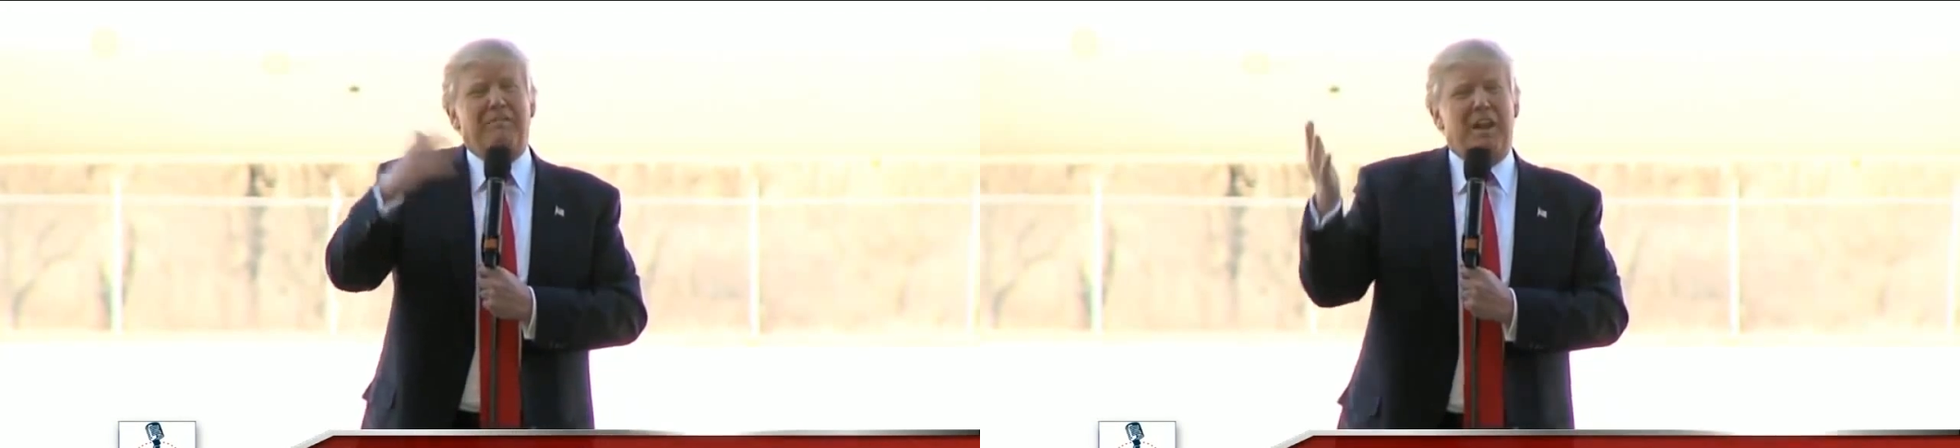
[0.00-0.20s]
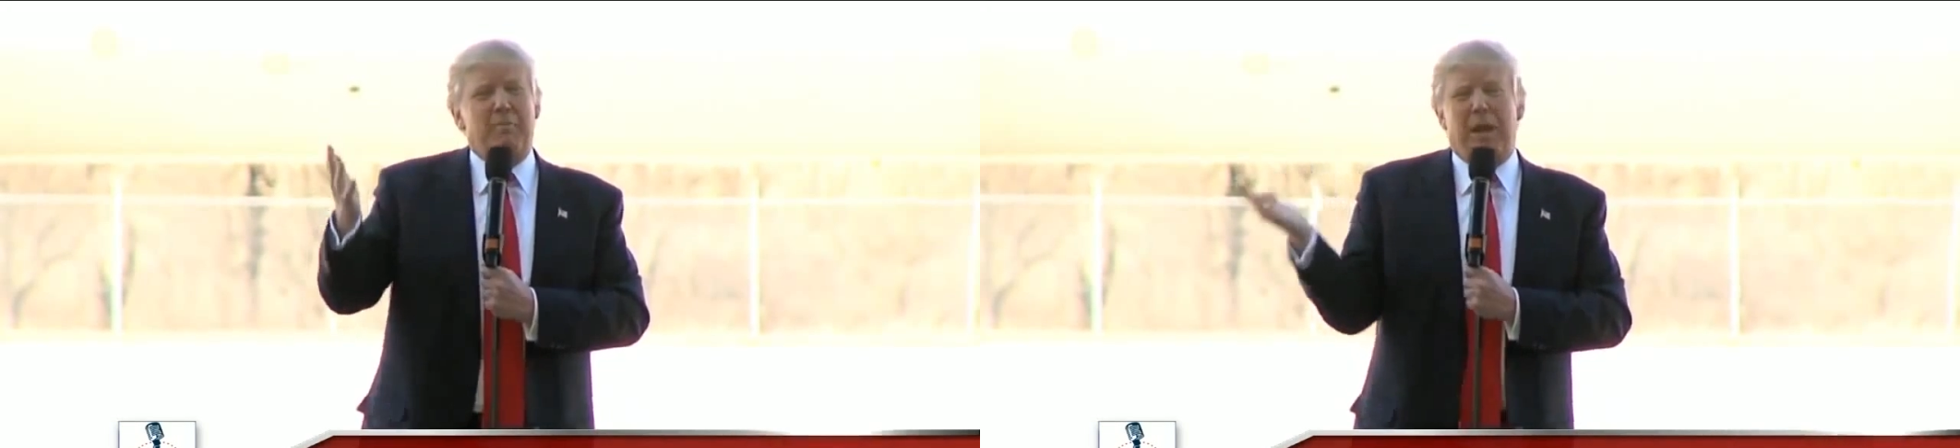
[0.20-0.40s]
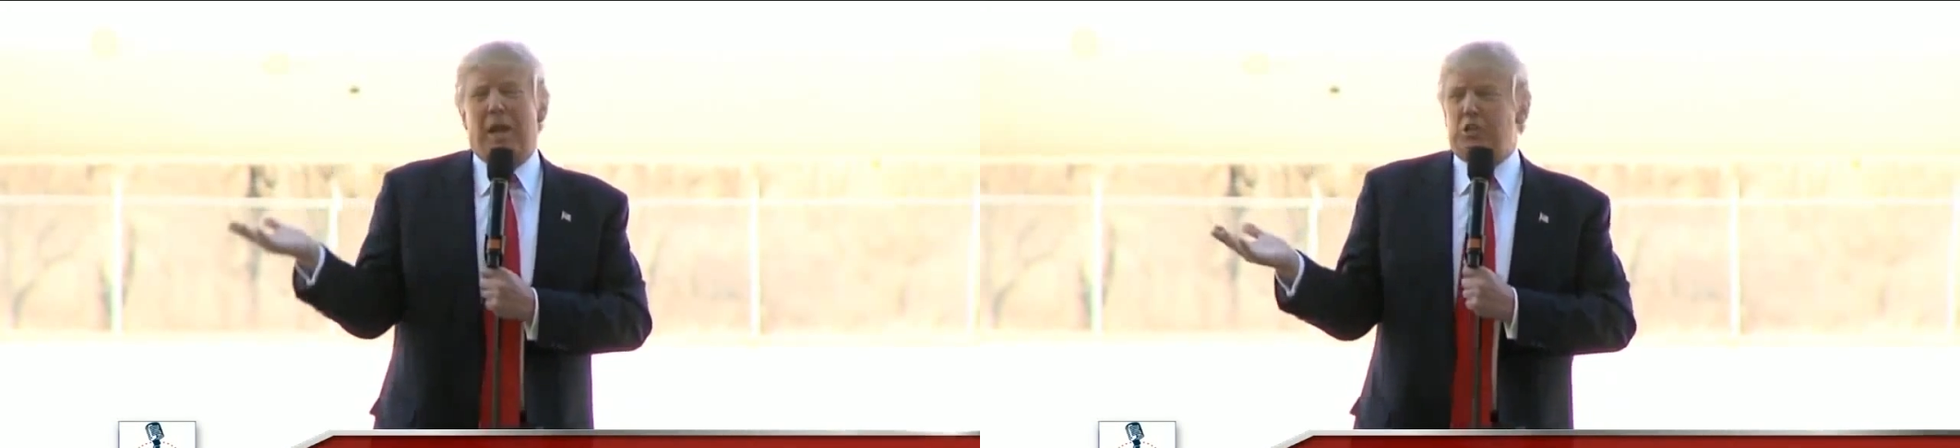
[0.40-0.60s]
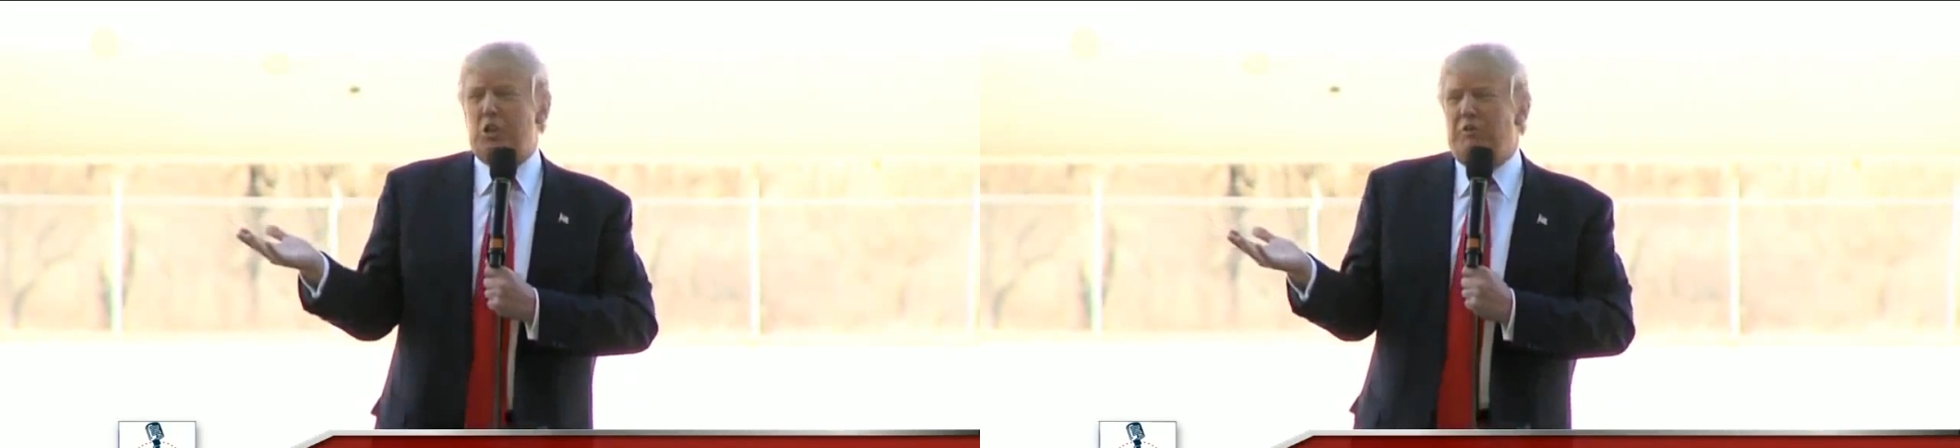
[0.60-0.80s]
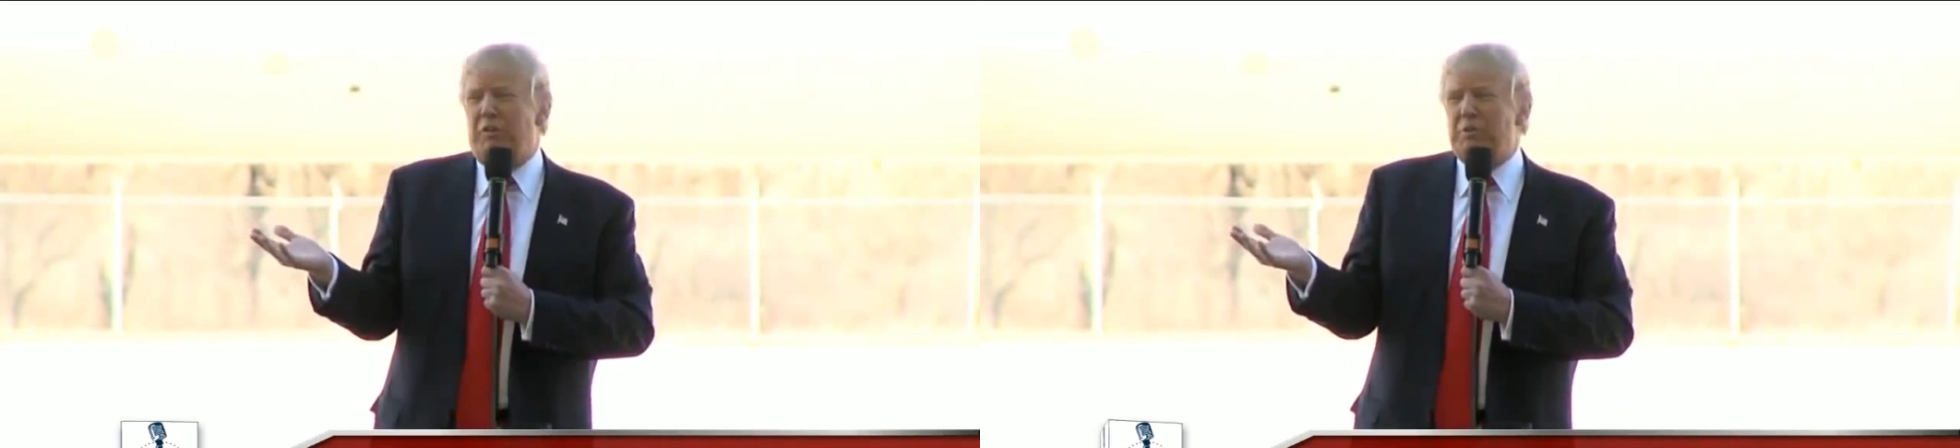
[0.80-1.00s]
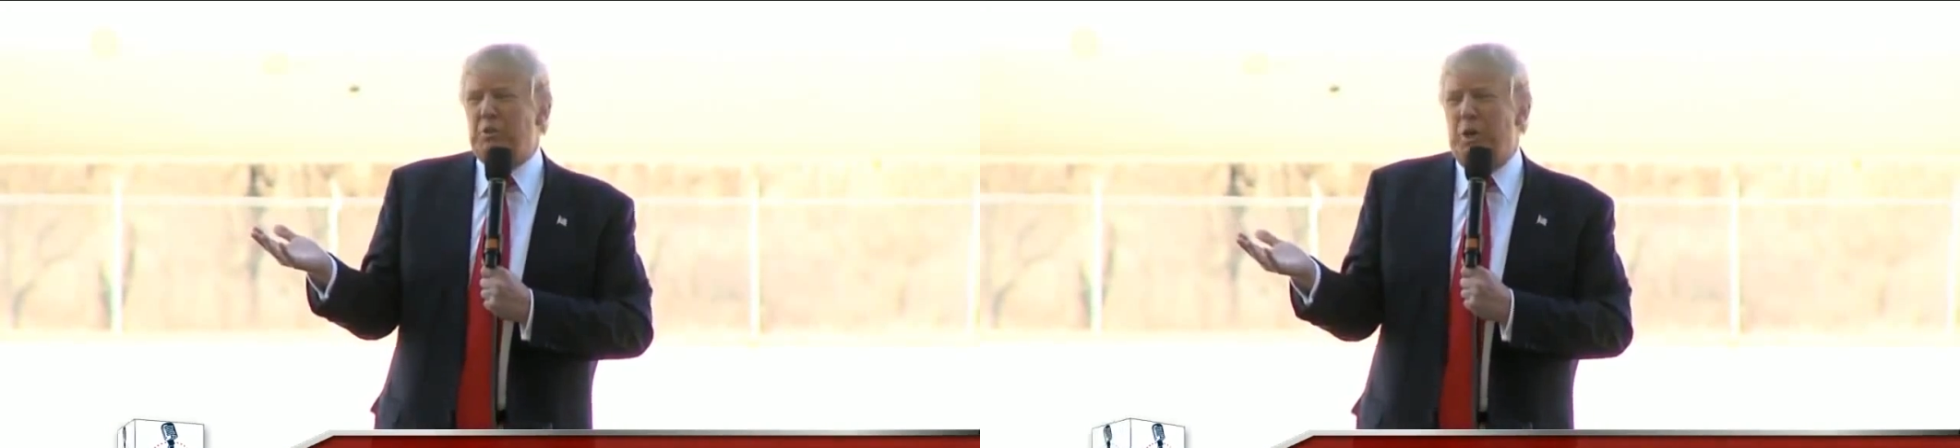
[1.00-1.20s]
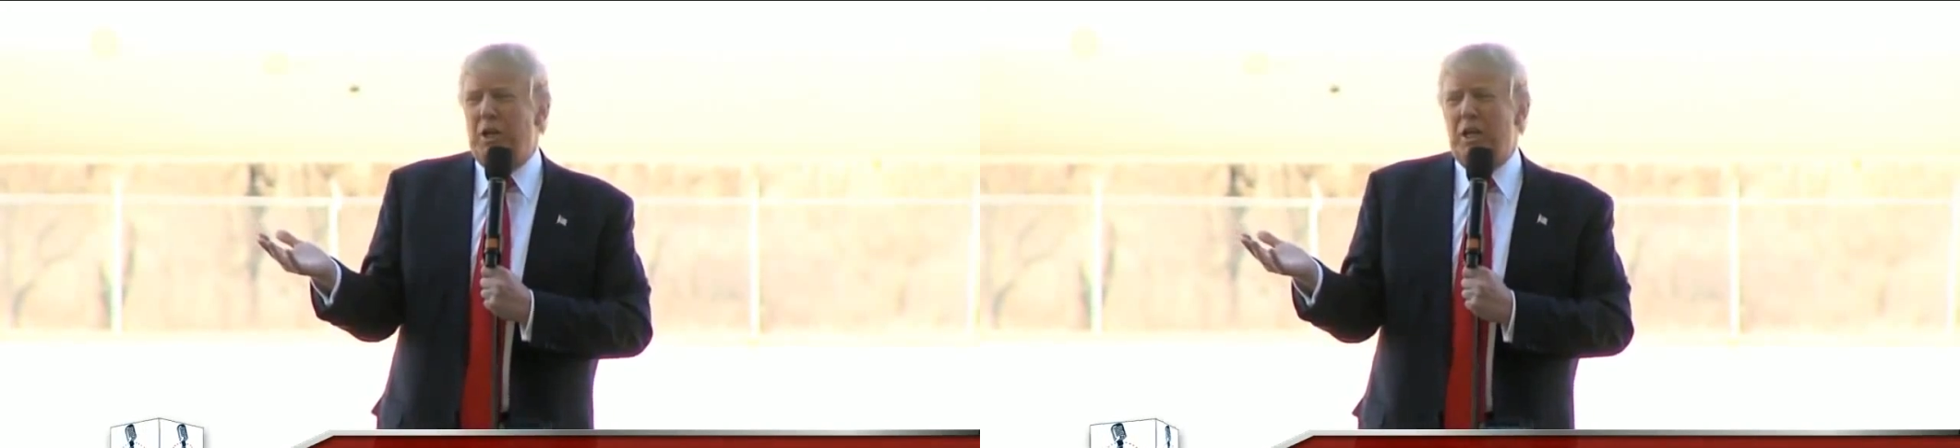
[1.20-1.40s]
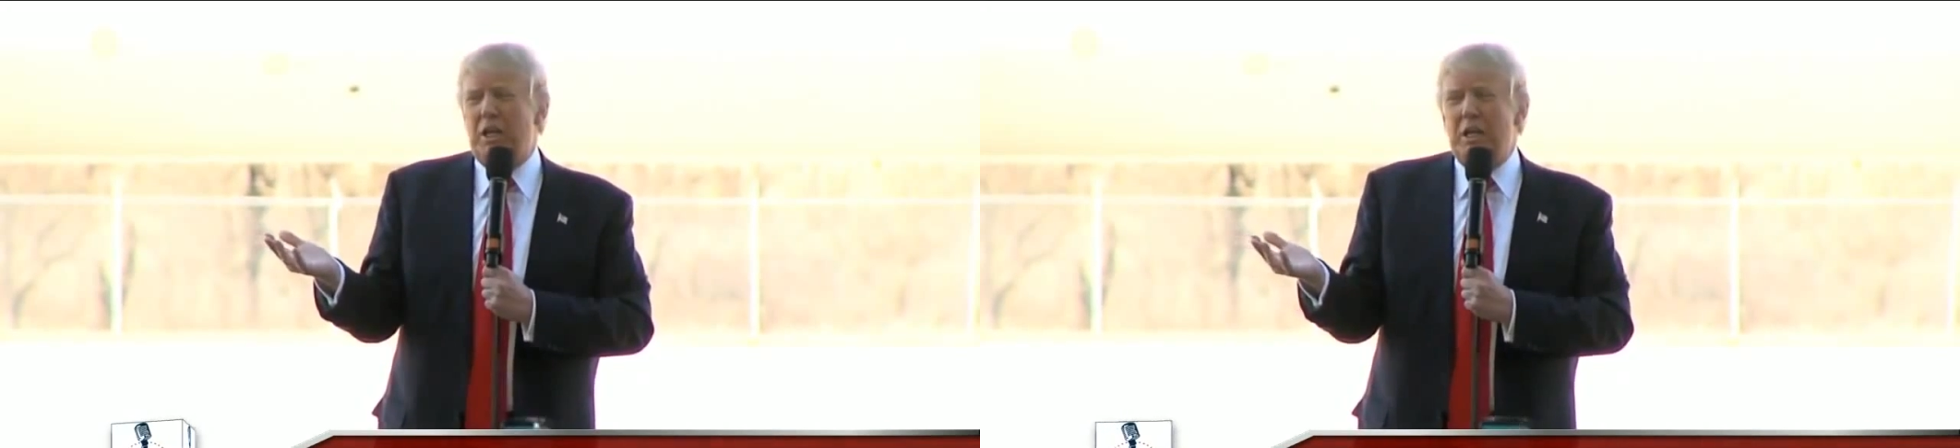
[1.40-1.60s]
the ambassador from Sweden.